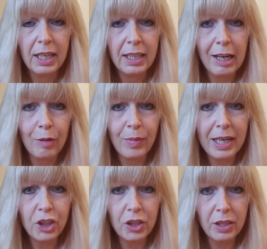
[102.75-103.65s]
Now
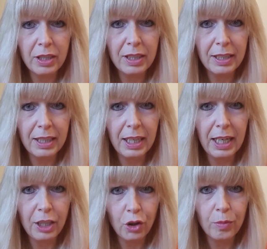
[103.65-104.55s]
imagine
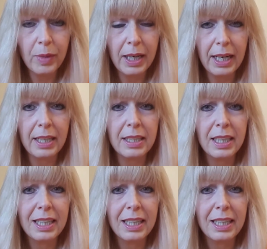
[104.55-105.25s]
in your mind